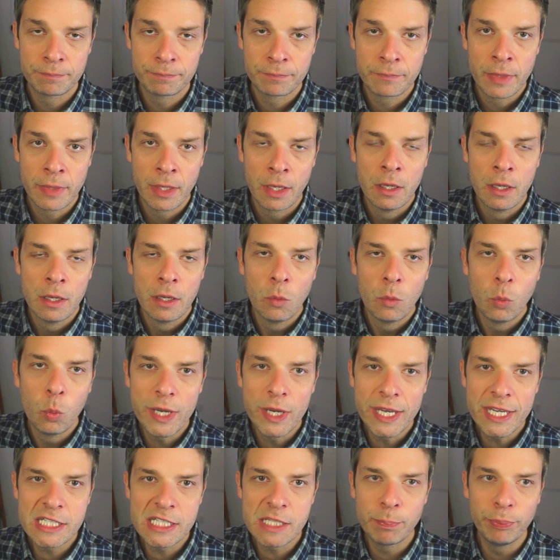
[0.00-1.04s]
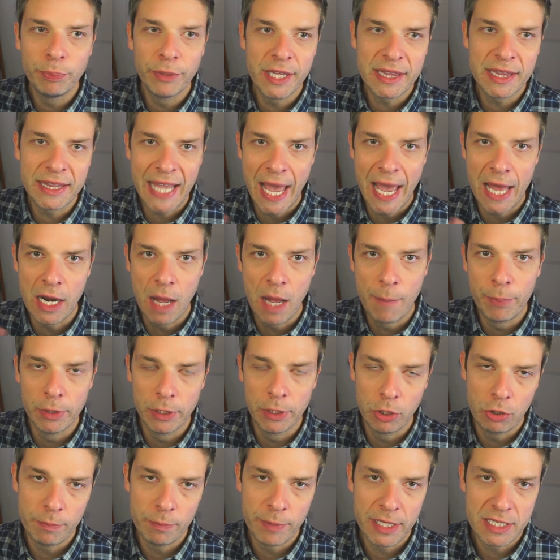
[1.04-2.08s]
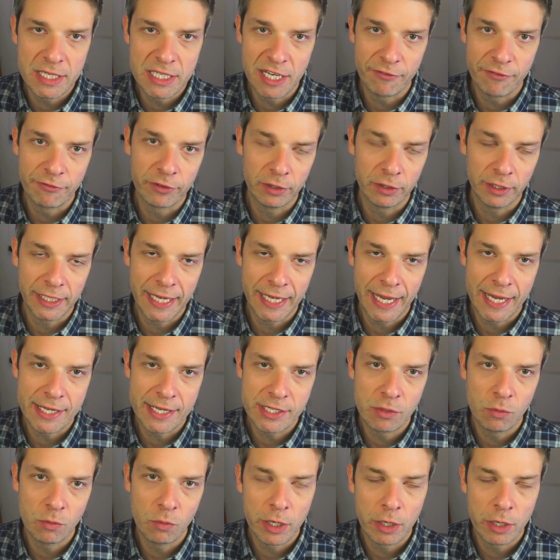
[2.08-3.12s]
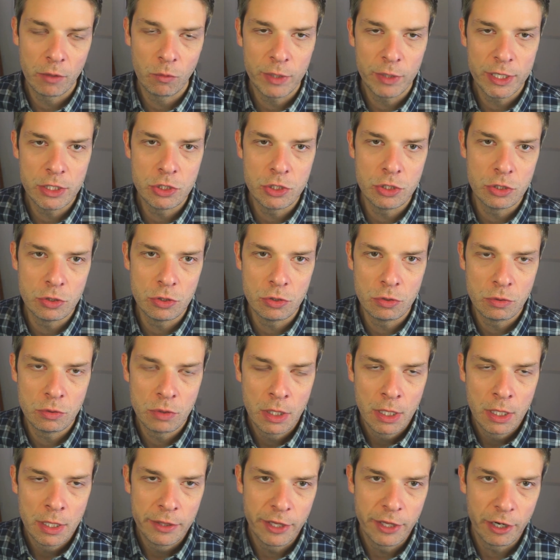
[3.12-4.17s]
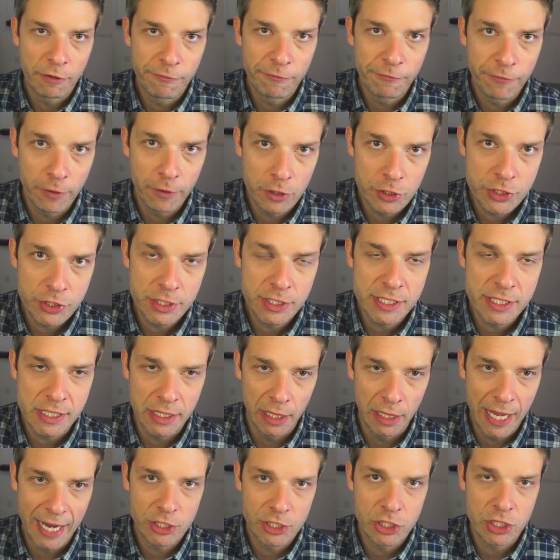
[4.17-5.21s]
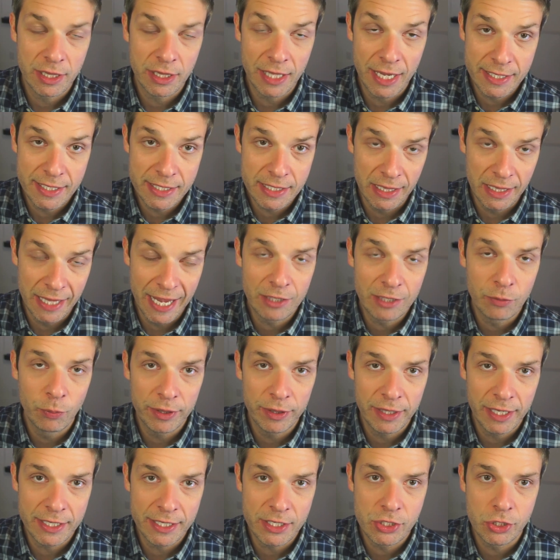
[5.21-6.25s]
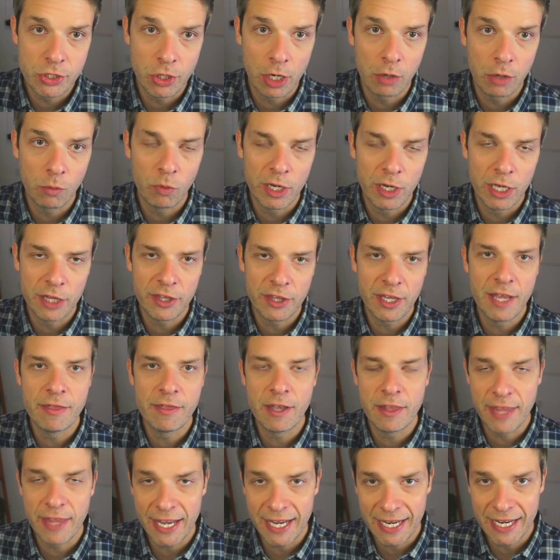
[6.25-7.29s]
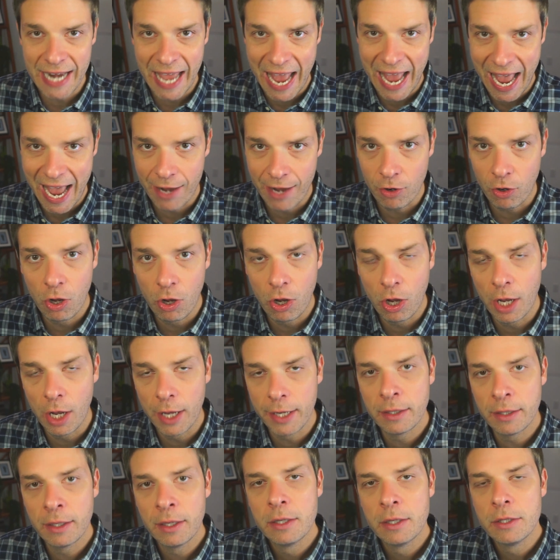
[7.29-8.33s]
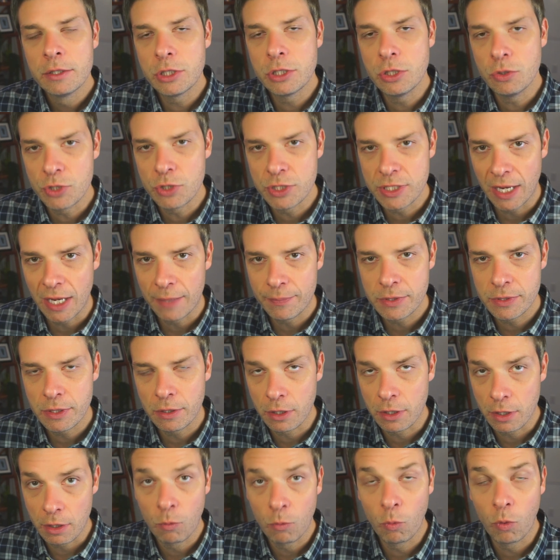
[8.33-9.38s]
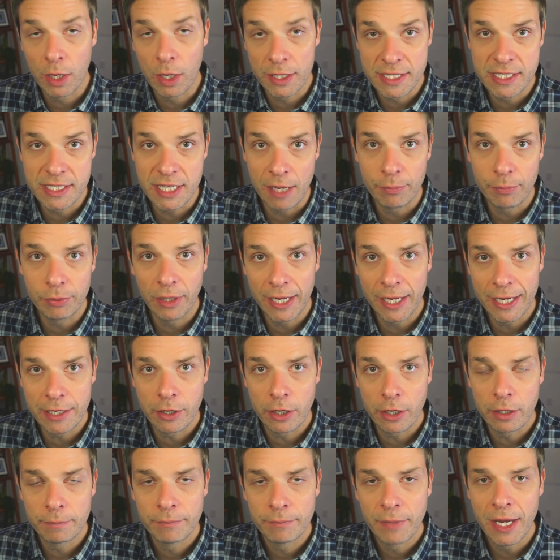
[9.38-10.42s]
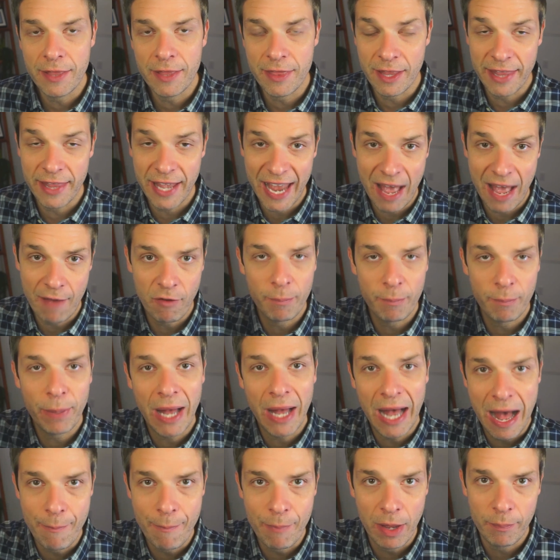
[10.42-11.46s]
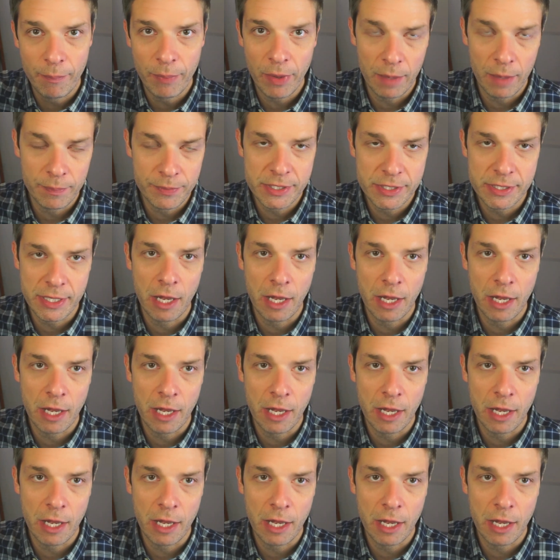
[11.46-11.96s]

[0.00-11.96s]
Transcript: We split that up a little bit differently as to where we do their first selection. They select what they start with, and then they can add on 2 steps or 1 step later. And then they have a pop-up upsell.